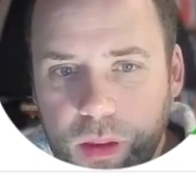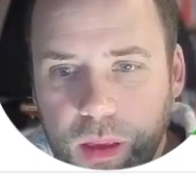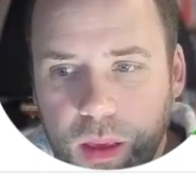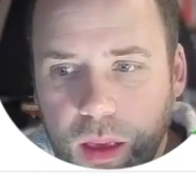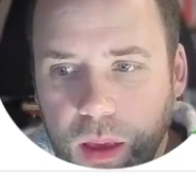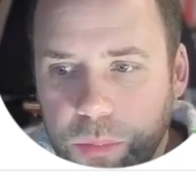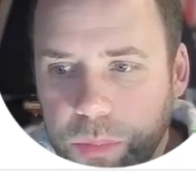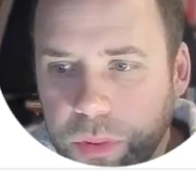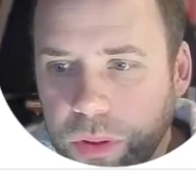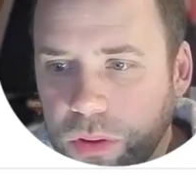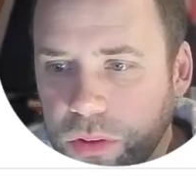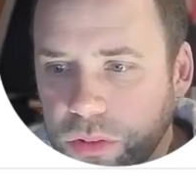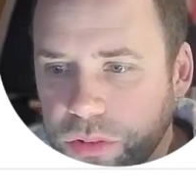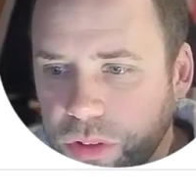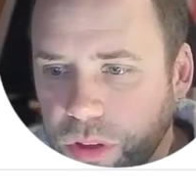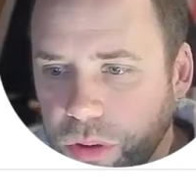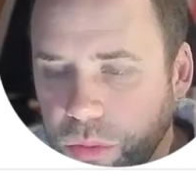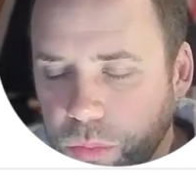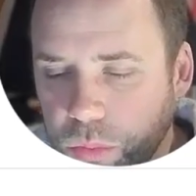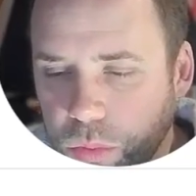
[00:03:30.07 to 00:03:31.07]
and we
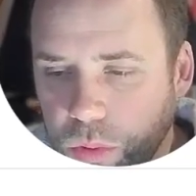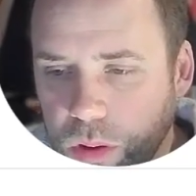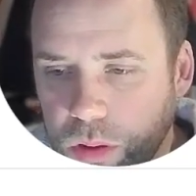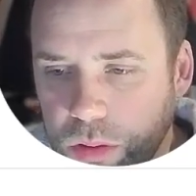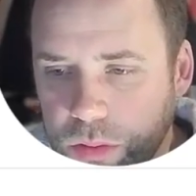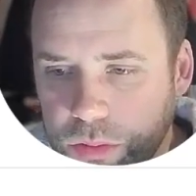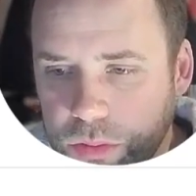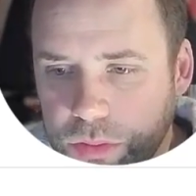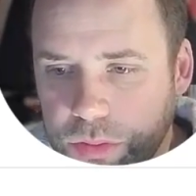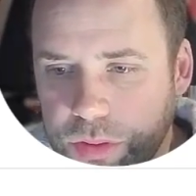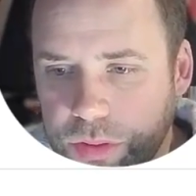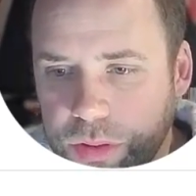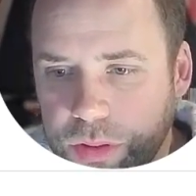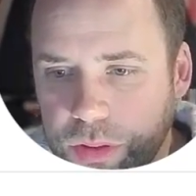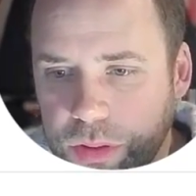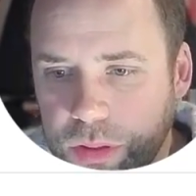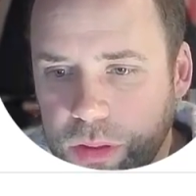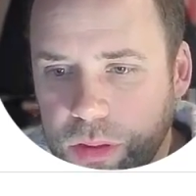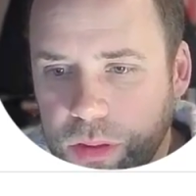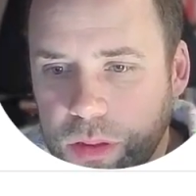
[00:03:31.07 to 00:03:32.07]
also want
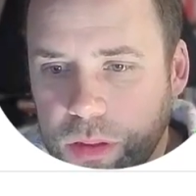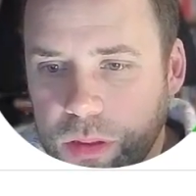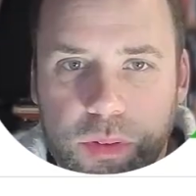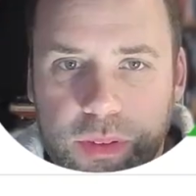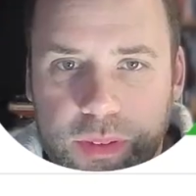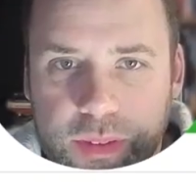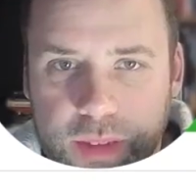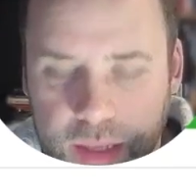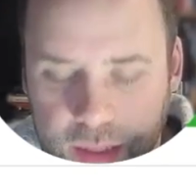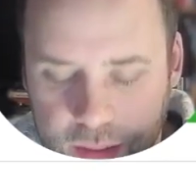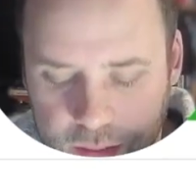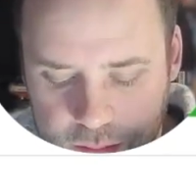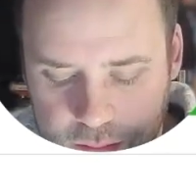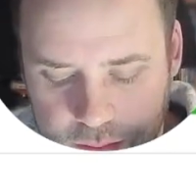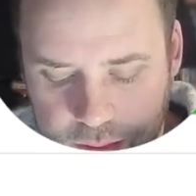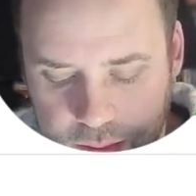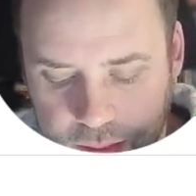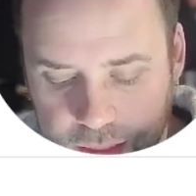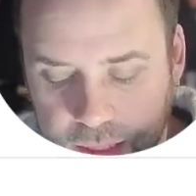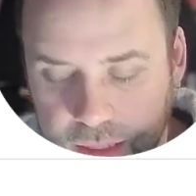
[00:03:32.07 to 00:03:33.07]
date
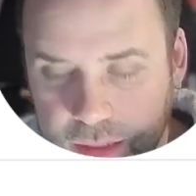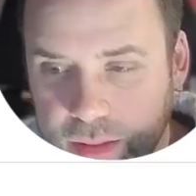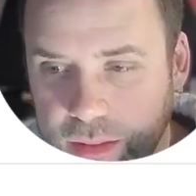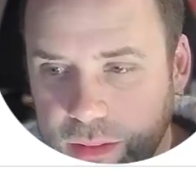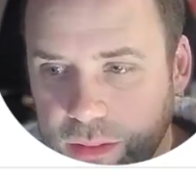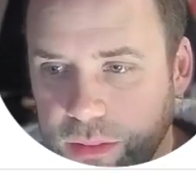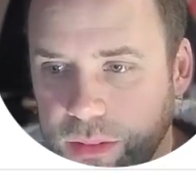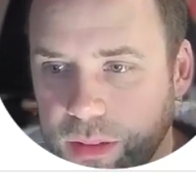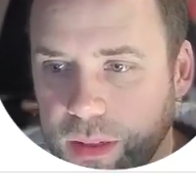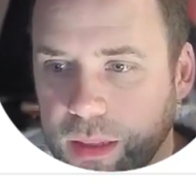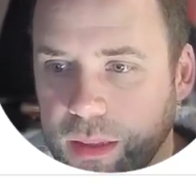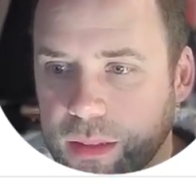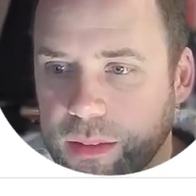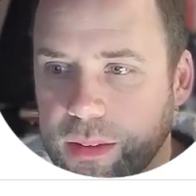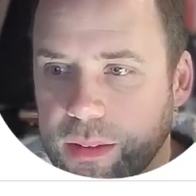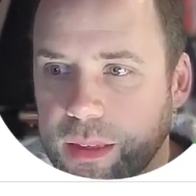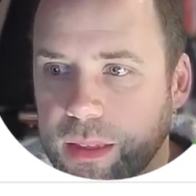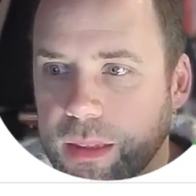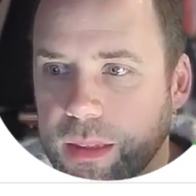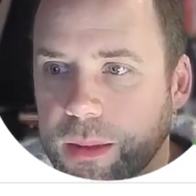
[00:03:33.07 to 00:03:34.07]
connected on
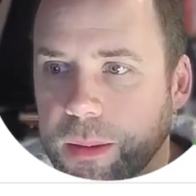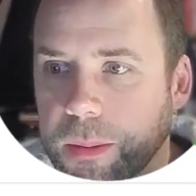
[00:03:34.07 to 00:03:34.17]
LinkedIn.